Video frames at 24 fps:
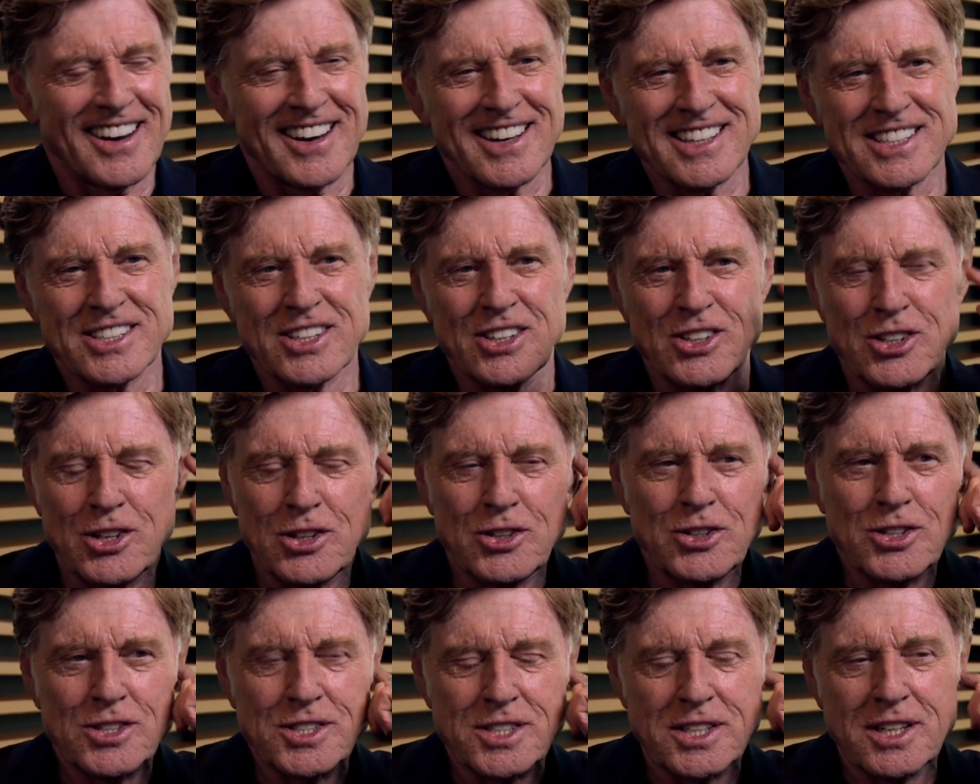I said,
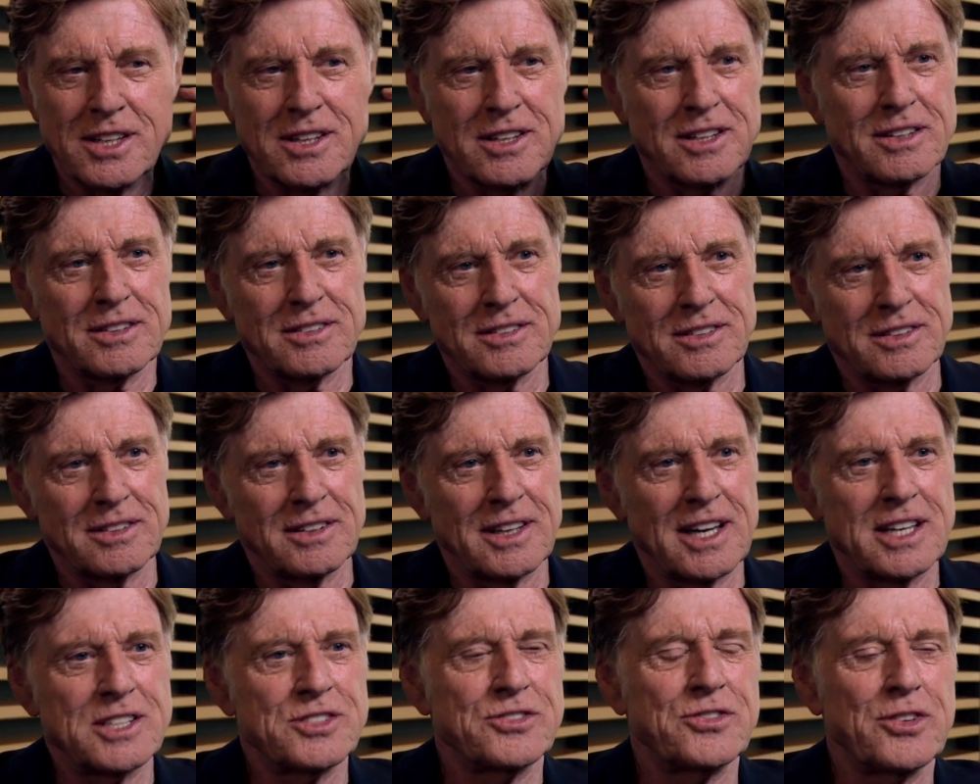did you see the
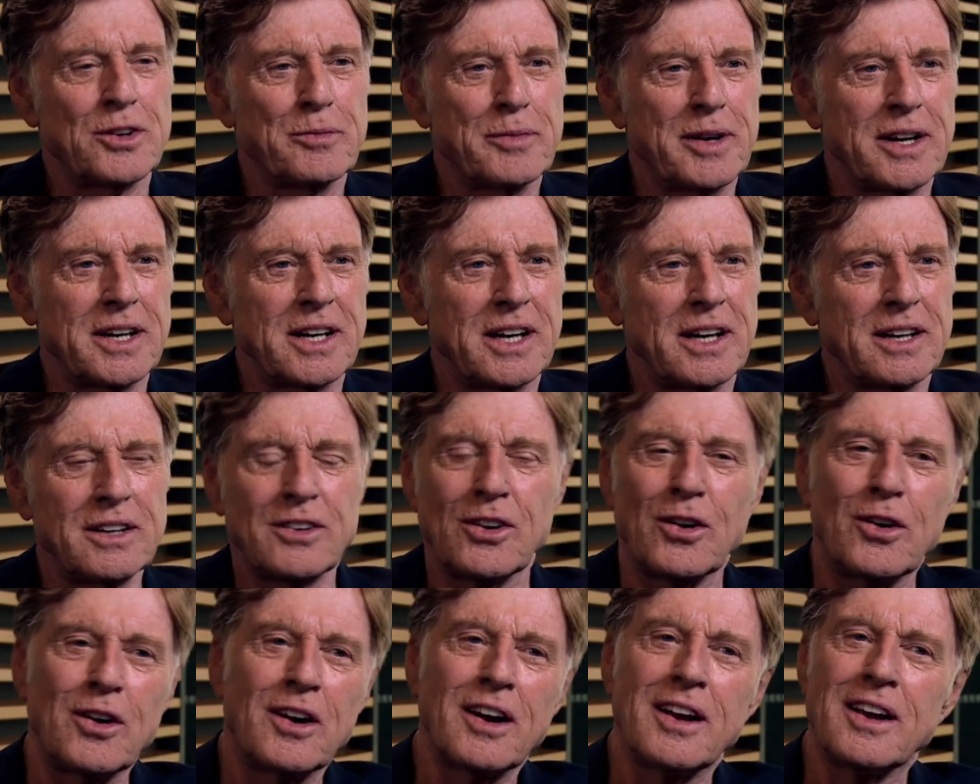last film I did?
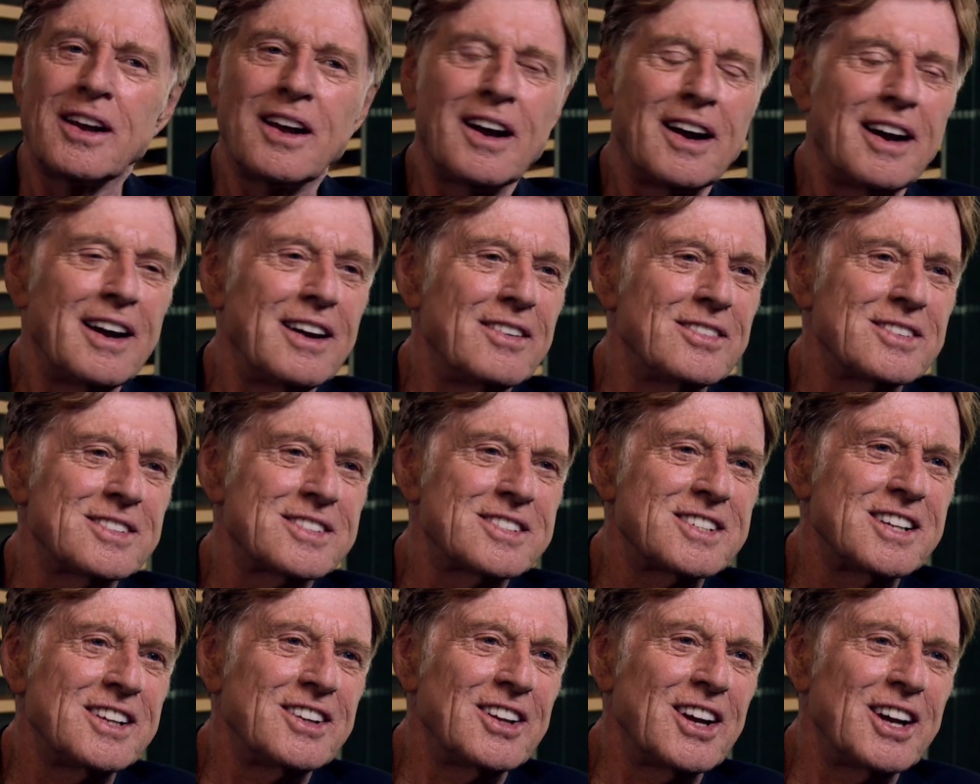No, I, I haven't
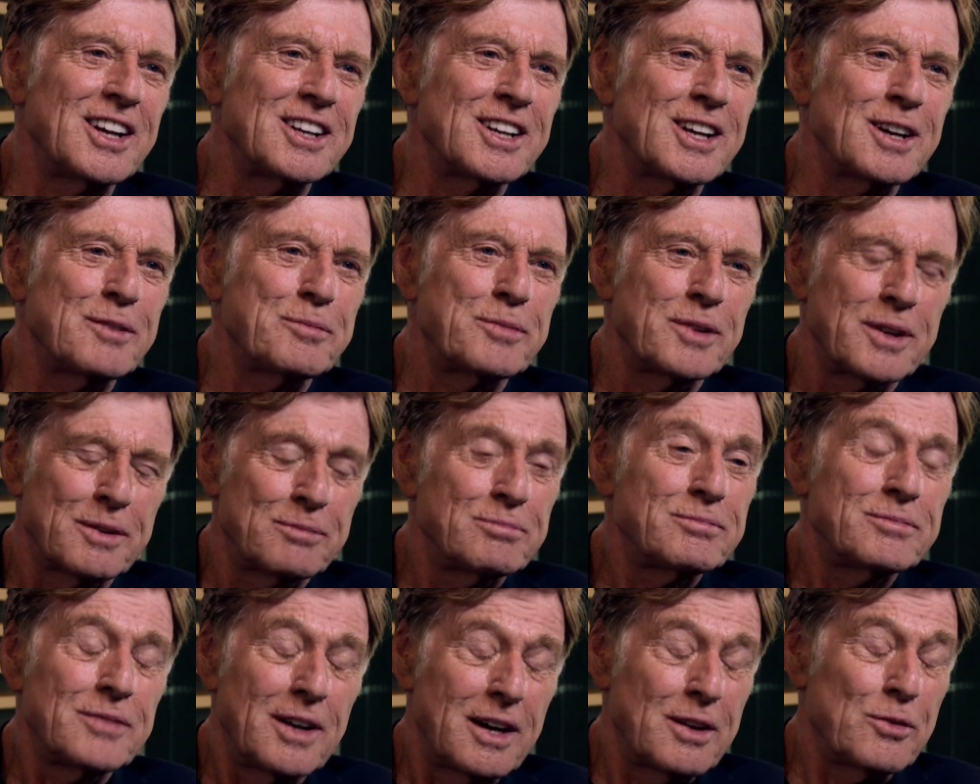seen that yet, but
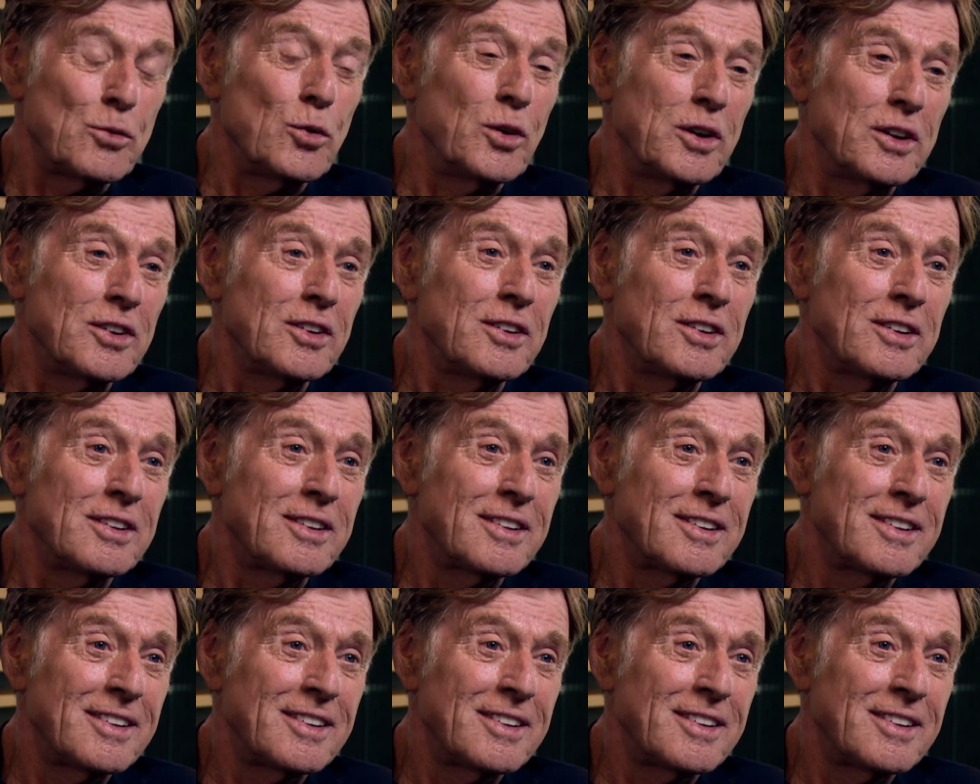I will.